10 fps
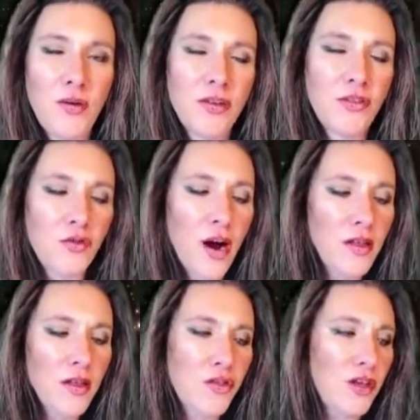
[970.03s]

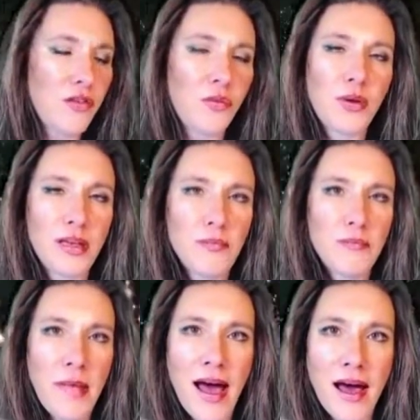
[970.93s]
Astrology is really
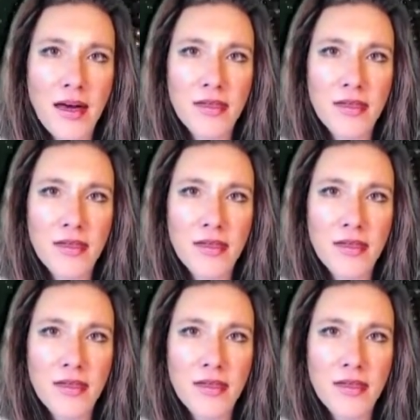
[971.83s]
math.